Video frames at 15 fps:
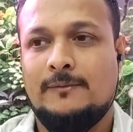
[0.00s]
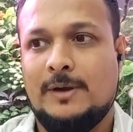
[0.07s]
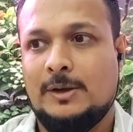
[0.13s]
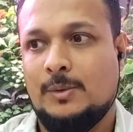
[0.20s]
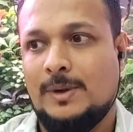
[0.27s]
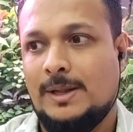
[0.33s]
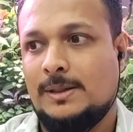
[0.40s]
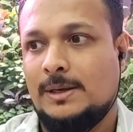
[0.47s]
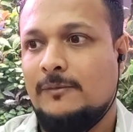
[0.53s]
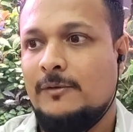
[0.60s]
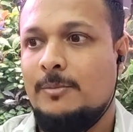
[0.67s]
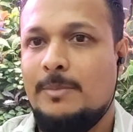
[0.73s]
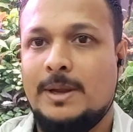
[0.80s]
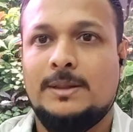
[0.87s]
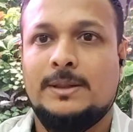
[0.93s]
In fact, to an extent,
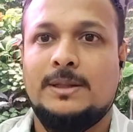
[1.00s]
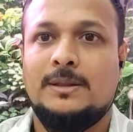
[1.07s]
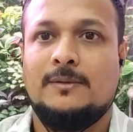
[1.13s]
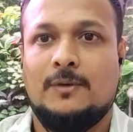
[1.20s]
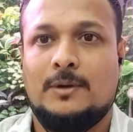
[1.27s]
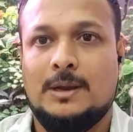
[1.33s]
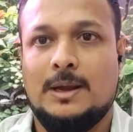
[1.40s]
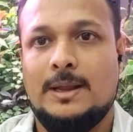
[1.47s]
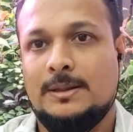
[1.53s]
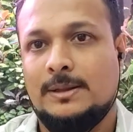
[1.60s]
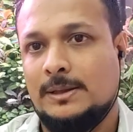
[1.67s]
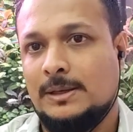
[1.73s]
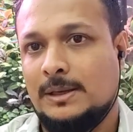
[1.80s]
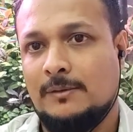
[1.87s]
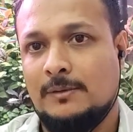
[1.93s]
even mixing the
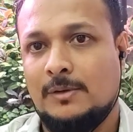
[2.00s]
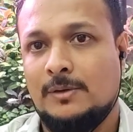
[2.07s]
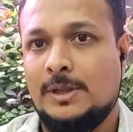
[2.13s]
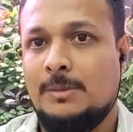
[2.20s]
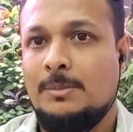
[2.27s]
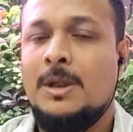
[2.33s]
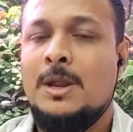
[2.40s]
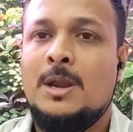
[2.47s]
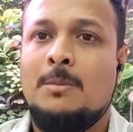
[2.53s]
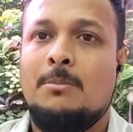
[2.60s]
fertilizer and giving to them.